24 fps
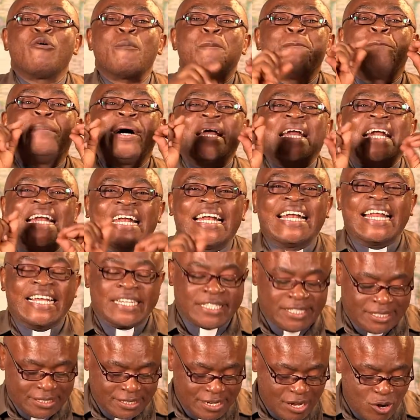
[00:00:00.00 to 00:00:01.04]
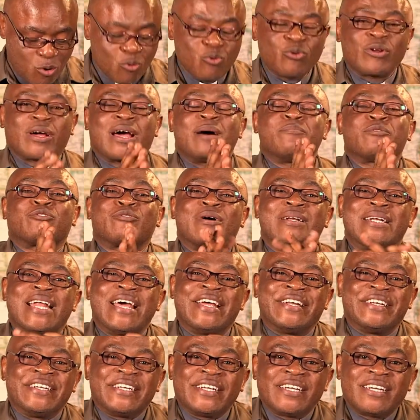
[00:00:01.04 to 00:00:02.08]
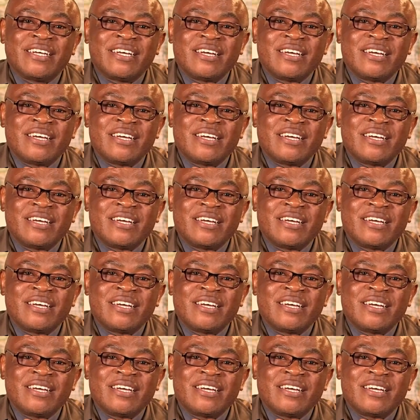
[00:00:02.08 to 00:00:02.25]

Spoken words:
barrenness will come to an end.